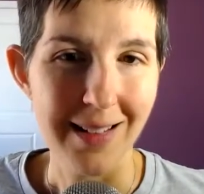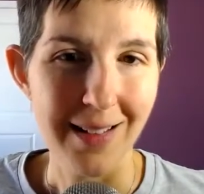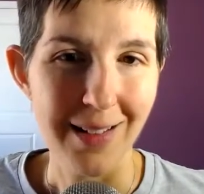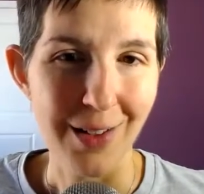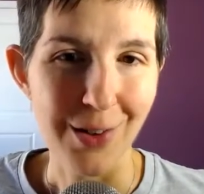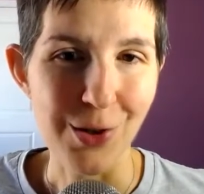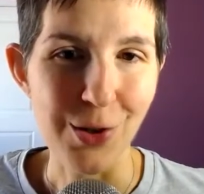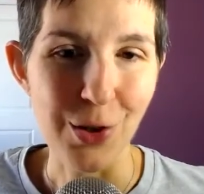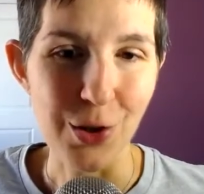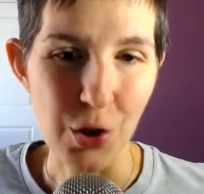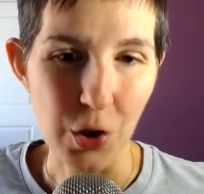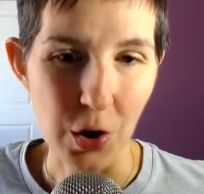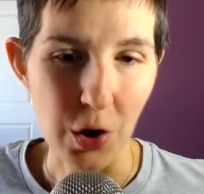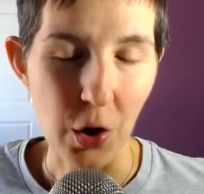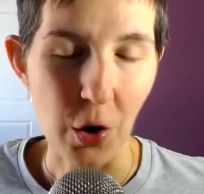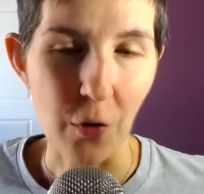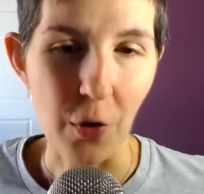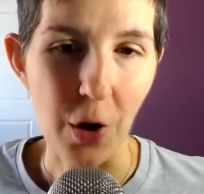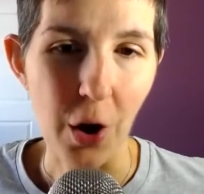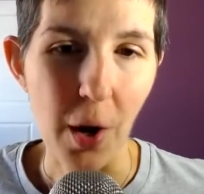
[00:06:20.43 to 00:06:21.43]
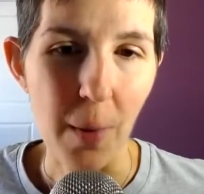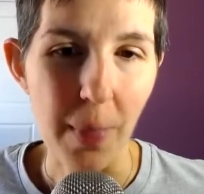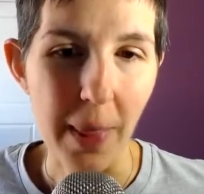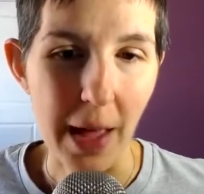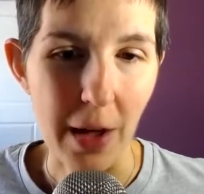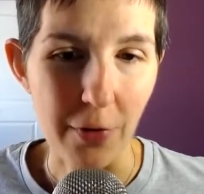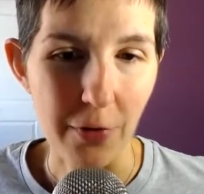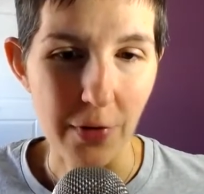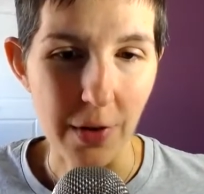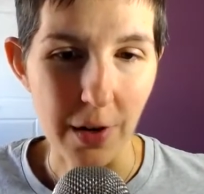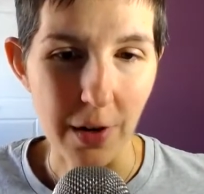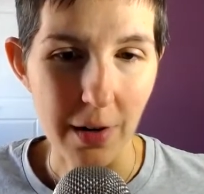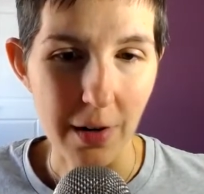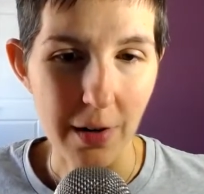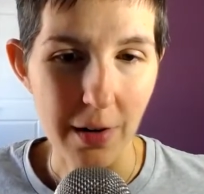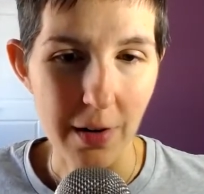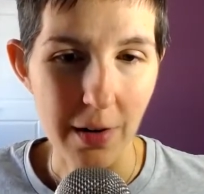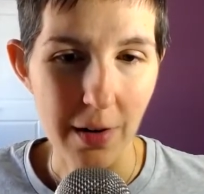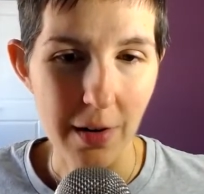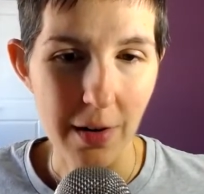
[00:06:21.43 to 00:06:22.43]
so that you can overcome that fear.
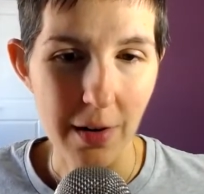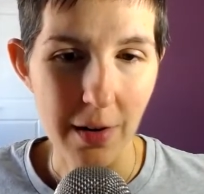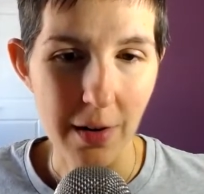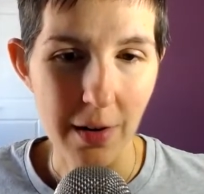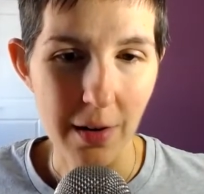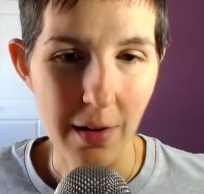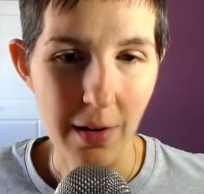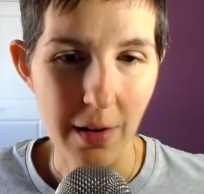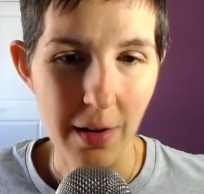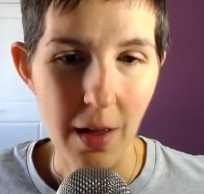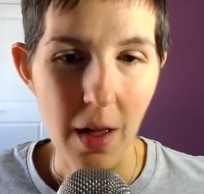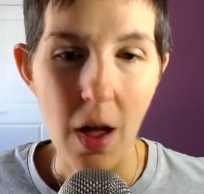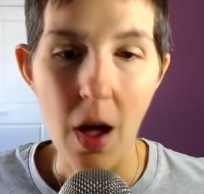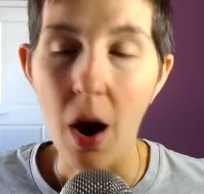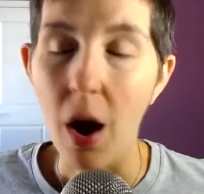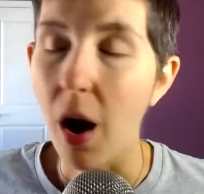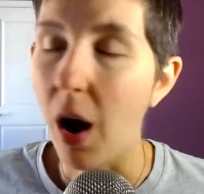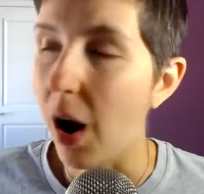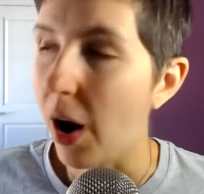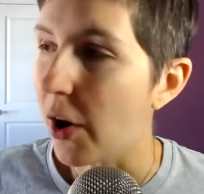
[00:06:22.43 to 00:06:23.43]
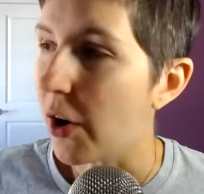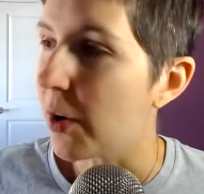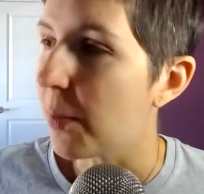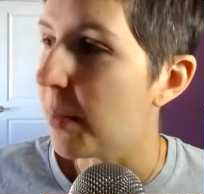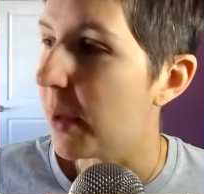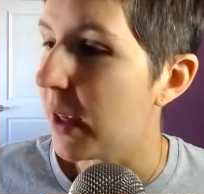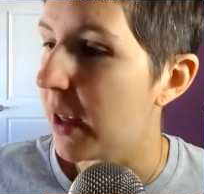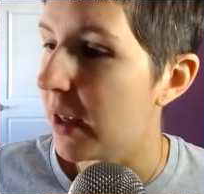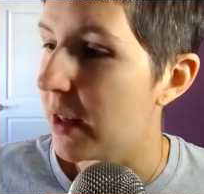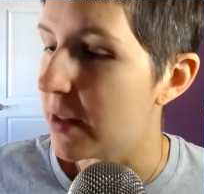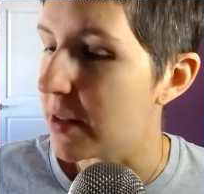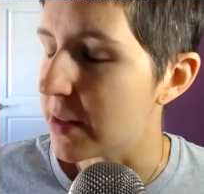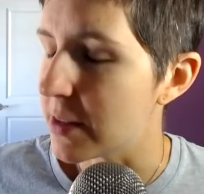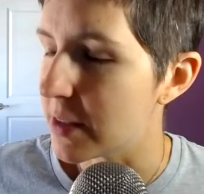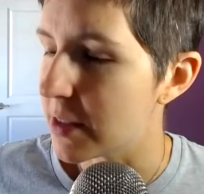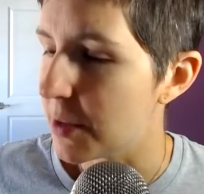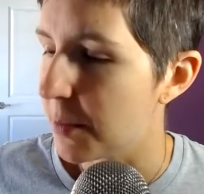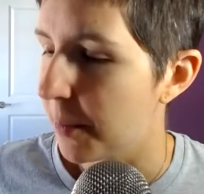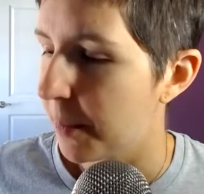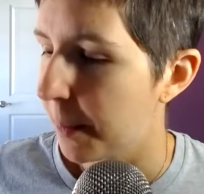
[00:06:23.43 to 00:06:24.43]
Hard
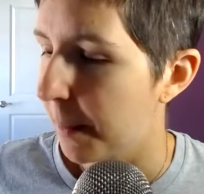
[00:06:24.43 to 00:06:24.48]
means